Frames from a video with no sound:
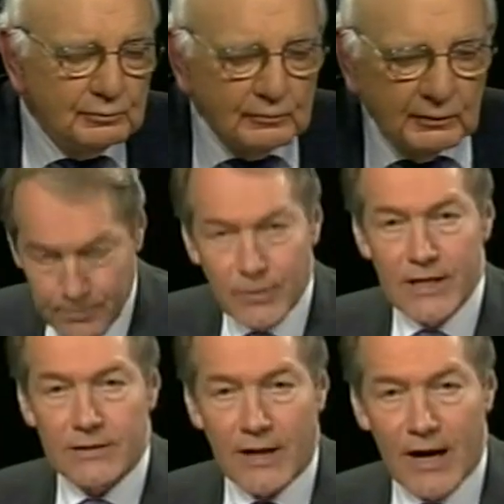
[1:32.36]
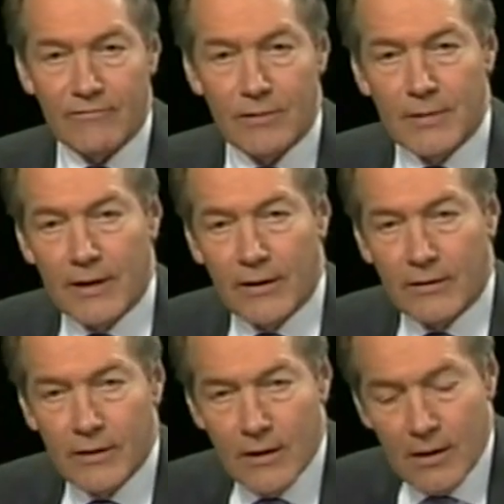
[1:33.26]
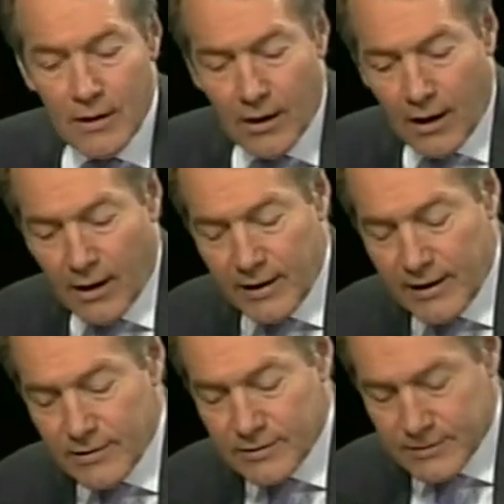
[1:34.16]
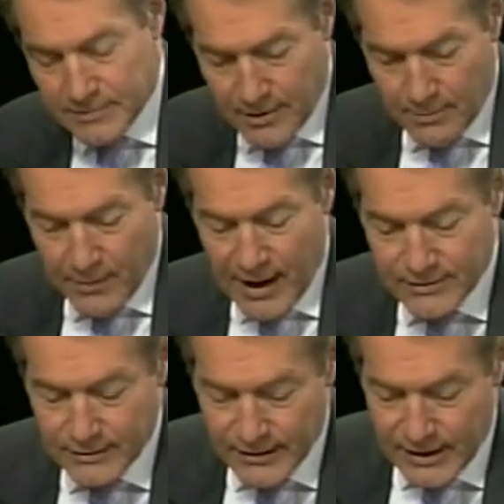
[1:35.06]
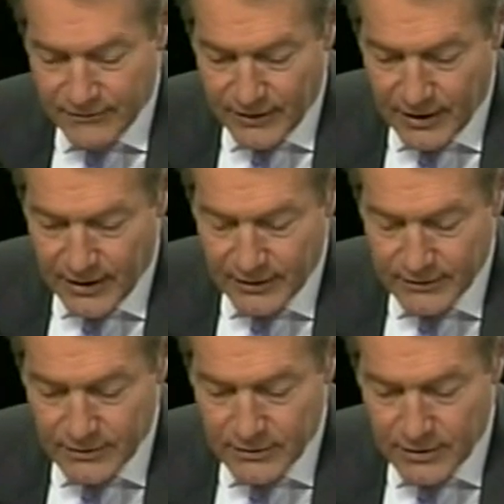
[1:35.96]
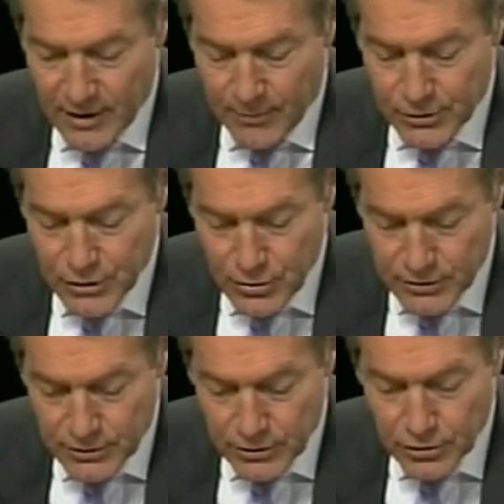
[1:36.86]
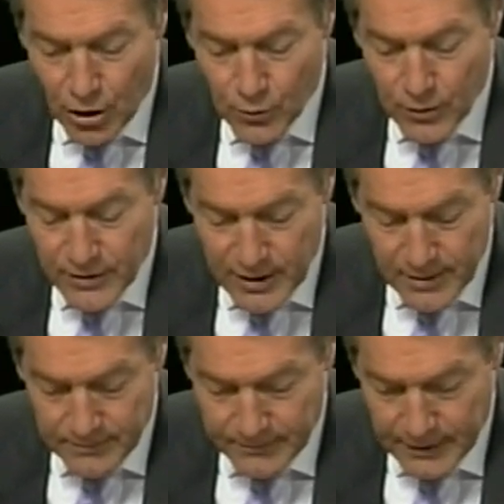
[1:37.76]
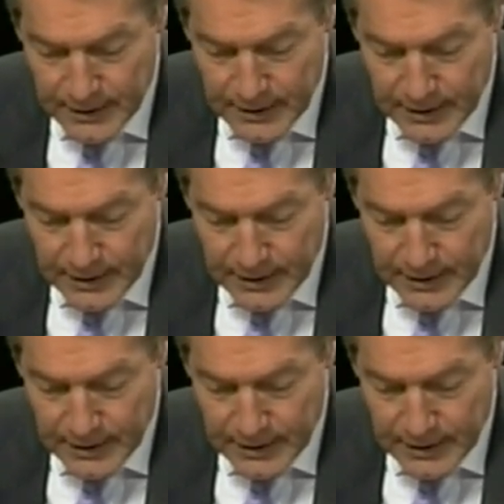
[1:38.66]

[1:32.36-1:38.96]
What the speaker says: I am pleased to have him here. He is about to leave, and the opportunity to talk with him